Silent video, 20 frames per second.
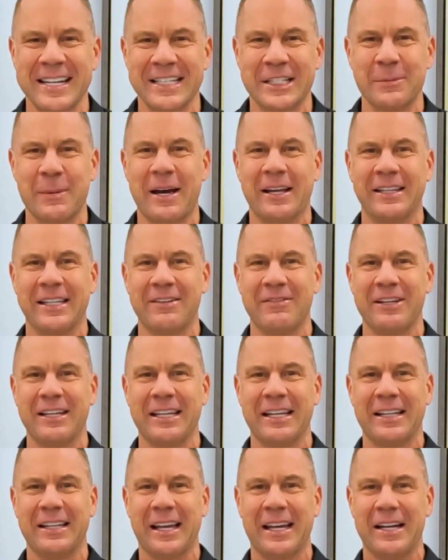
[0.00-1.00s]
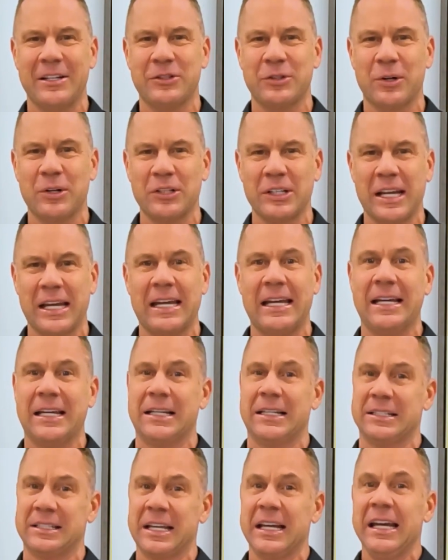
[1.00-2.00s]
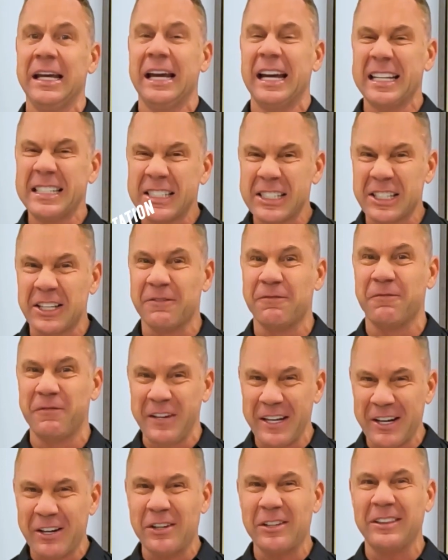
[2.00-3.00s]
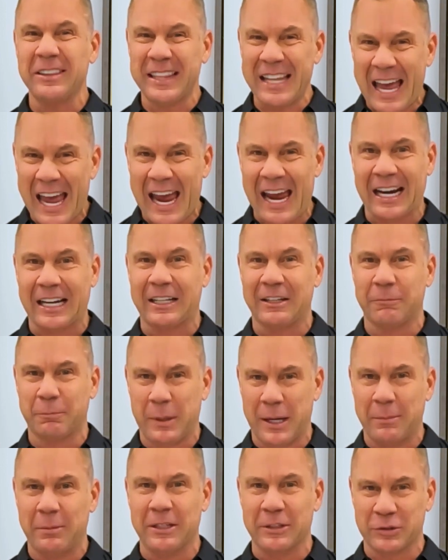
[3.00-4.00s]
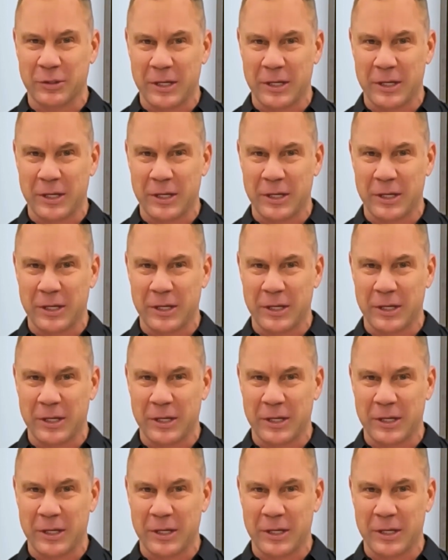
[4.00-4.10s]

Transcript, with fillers: things about living in Atlanta, Georgia is its severe lack of public